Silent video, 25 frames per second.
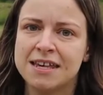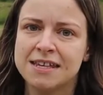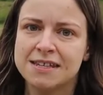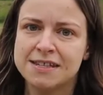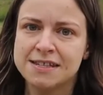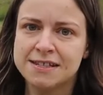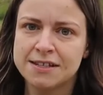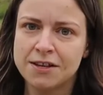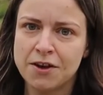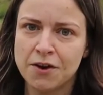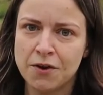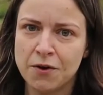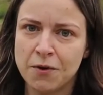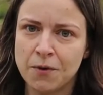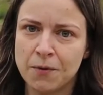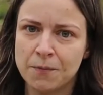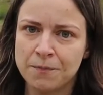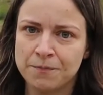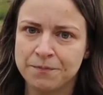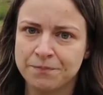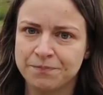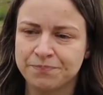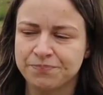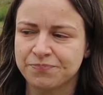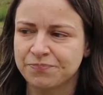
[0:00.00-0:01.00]
So
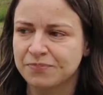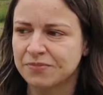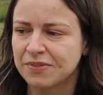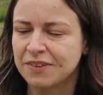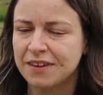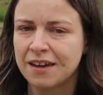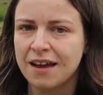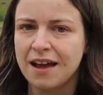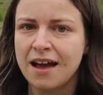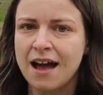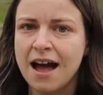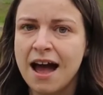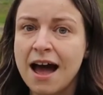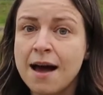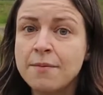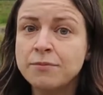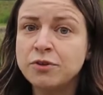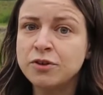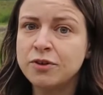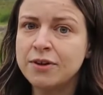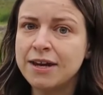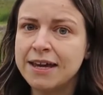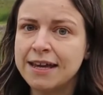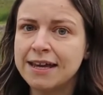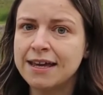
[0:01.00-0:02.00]
I'm
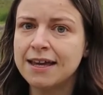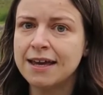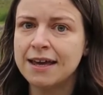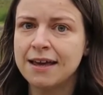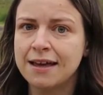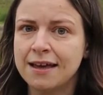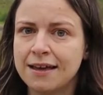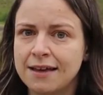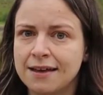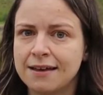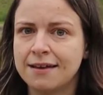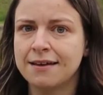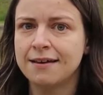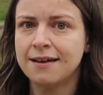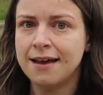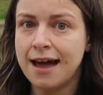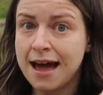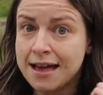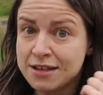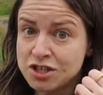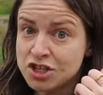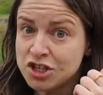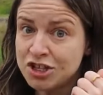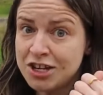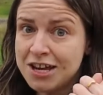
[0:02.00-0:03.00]
doing
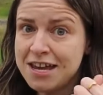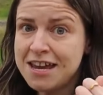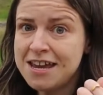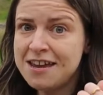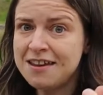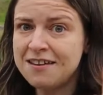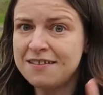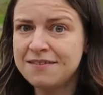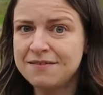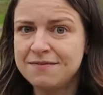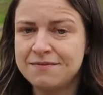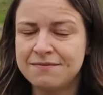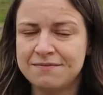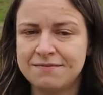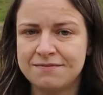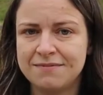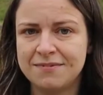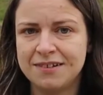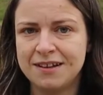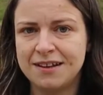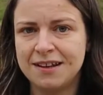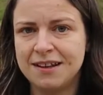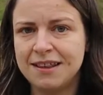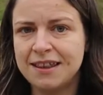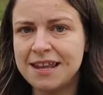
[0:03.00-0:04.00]
kanji,
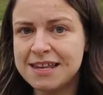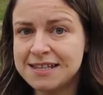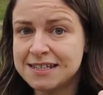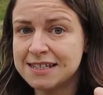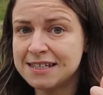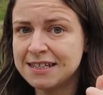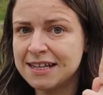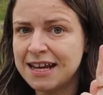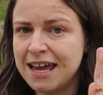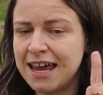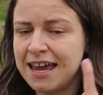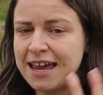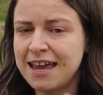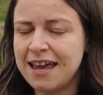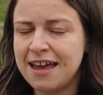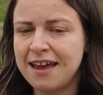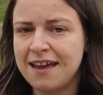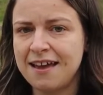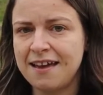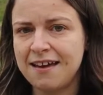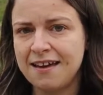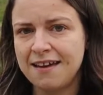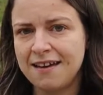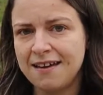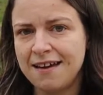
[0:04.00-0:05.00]
listening,
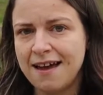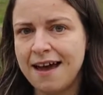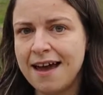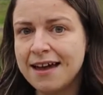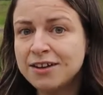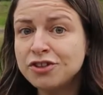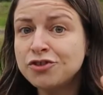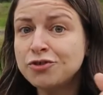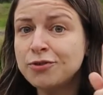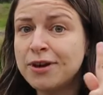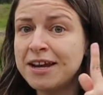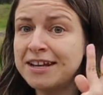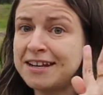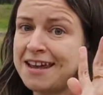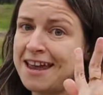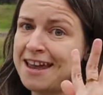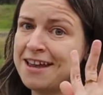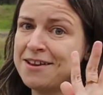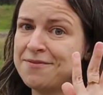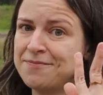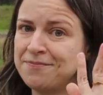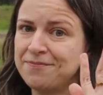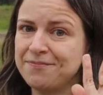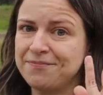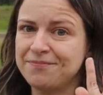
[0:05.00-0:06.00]
and
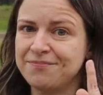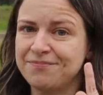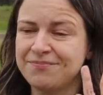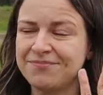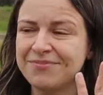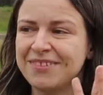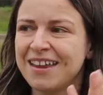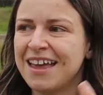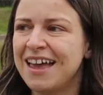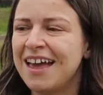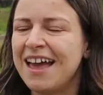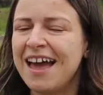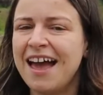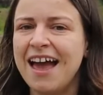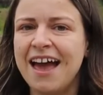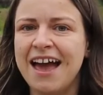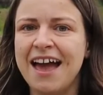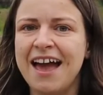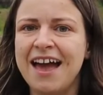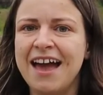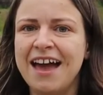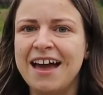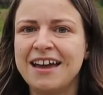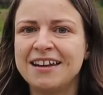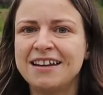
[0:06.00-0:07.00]
reading.
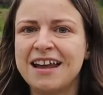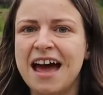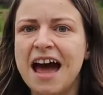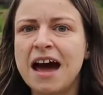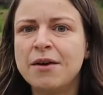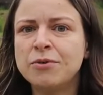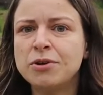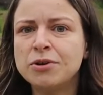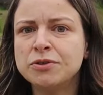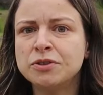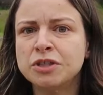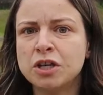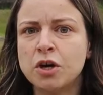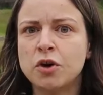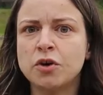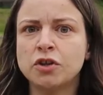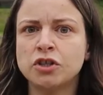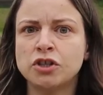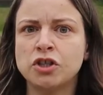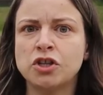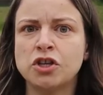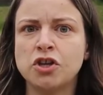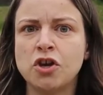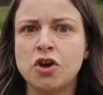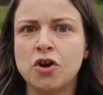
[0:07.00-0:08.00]
And I will talk
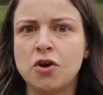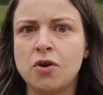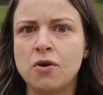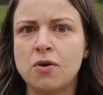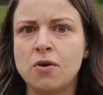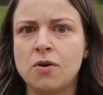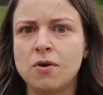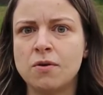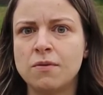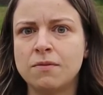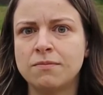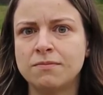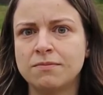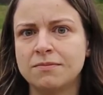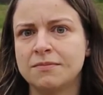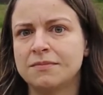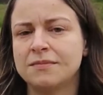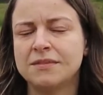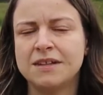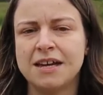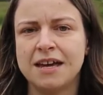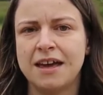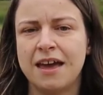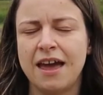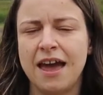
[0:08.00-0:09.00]
to you
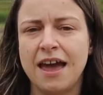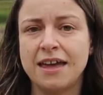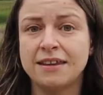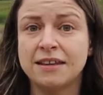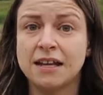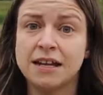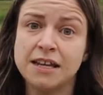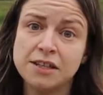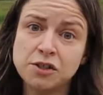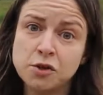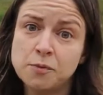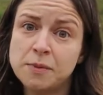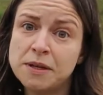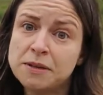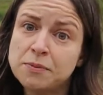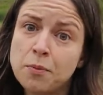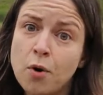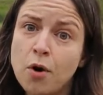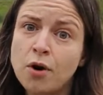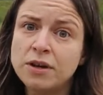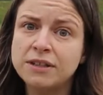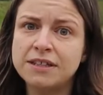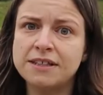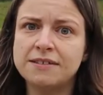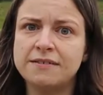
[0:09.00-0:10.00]
in a little bit
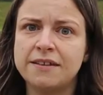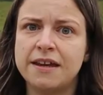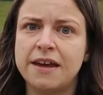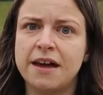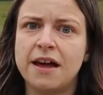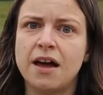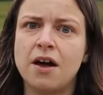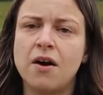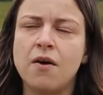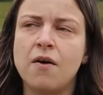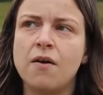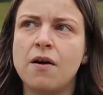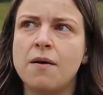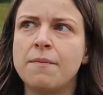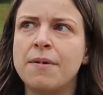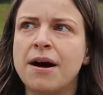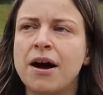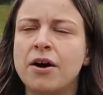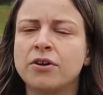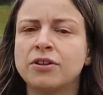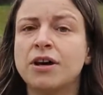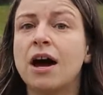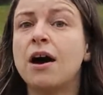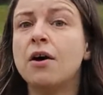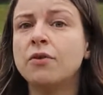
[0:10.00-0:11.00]
more detail
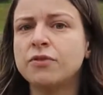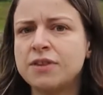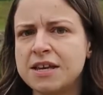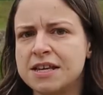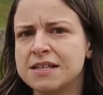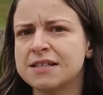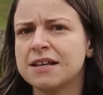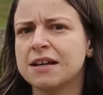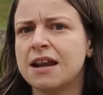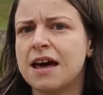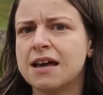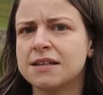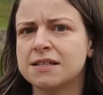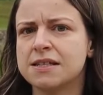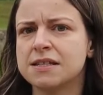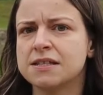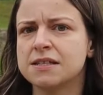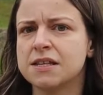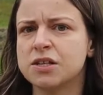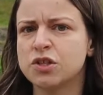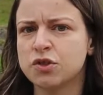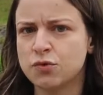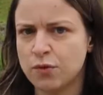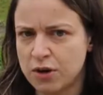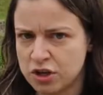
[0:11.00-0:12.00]
about how these classes
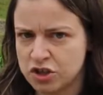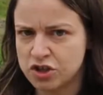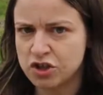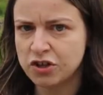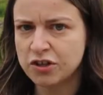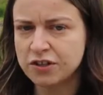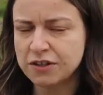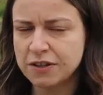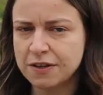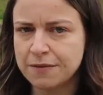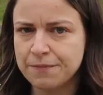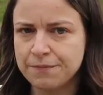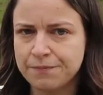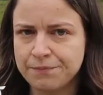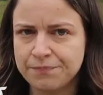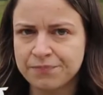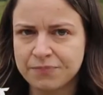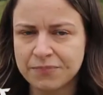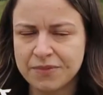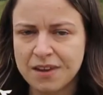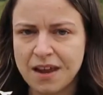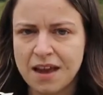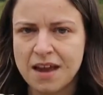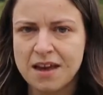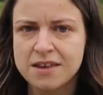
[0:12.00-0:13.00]
are structured.
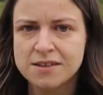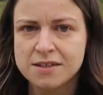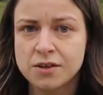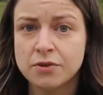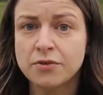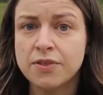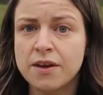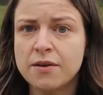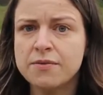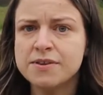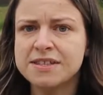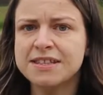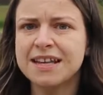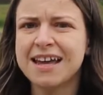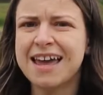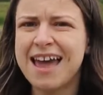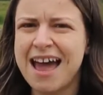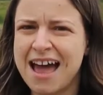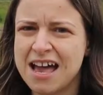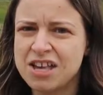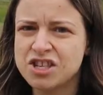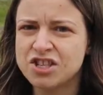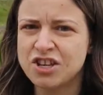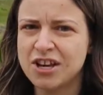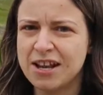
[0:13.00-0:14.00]
So there is the
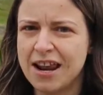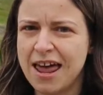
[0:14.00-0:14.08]
Kanji